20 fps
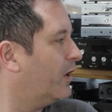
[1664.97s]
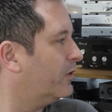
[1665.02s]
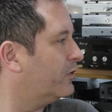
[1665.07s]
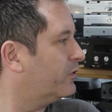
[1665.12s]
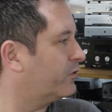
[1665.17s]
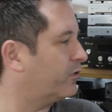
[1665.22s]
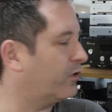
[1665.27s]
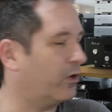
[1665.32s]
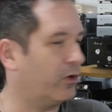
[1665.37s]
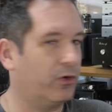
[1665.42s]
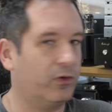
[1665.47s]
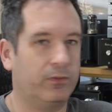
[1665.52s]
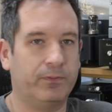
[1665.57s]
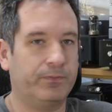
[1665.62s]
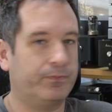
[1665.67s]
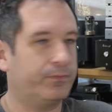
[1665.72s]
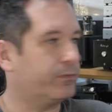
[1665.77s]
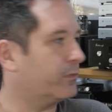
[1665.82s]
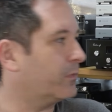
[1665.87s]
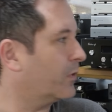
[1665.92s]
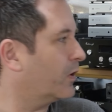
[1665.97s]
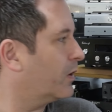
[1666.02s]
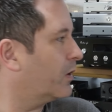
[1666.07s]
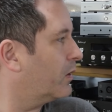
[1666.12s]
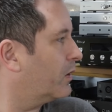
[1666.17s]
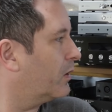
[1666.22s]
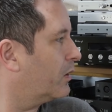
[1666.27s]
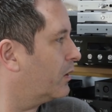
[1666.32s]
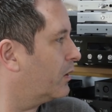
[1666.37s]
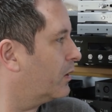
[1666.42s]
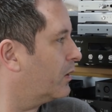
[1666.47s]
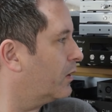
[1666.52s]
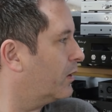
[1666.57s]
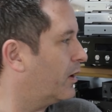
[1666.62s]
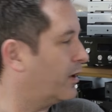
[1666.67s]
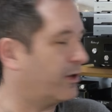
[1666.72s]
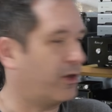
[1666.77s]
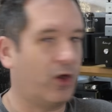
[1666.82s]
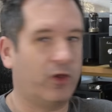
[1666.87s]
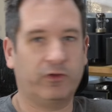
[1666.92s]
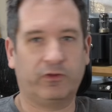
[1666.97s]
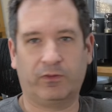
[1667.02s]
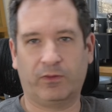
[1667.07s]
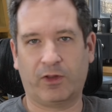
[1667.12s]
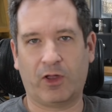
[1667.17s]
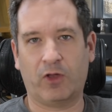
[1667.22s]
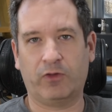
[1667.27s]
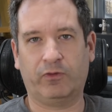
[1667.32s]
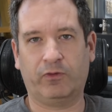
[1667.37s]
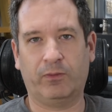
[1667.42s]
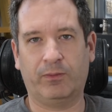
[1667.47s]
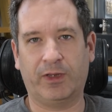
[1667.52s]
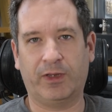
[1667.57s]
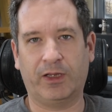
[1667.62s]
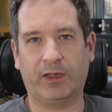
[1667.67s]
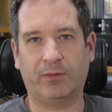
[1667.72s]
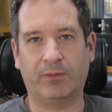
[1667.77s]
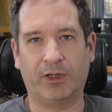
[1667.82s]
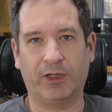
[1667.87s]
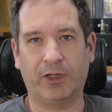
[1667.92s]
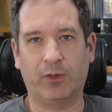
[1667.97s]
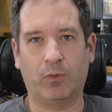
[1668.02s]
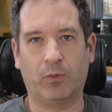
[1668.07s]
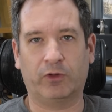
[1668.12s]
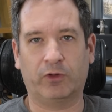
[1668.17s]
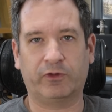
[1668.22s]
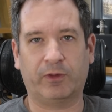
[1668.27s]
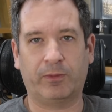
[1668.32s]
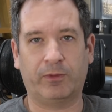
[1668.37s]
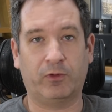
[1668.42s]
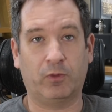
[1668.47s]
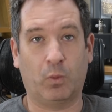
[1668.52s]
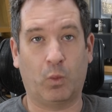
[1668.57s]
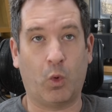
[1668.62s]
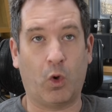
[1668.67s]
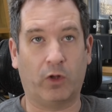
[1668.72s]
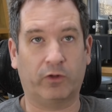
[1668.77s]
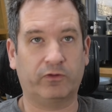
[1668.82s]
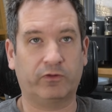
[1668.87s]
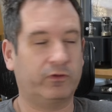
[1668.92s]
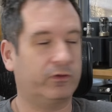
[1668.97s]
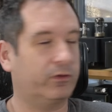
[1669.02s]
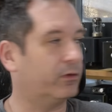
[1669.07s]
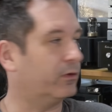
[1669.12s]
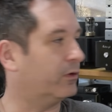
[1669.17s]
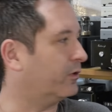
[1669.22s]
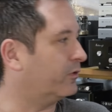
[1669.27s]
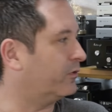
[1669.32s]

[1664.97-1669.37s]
So it goes from being milliwatts up into watts.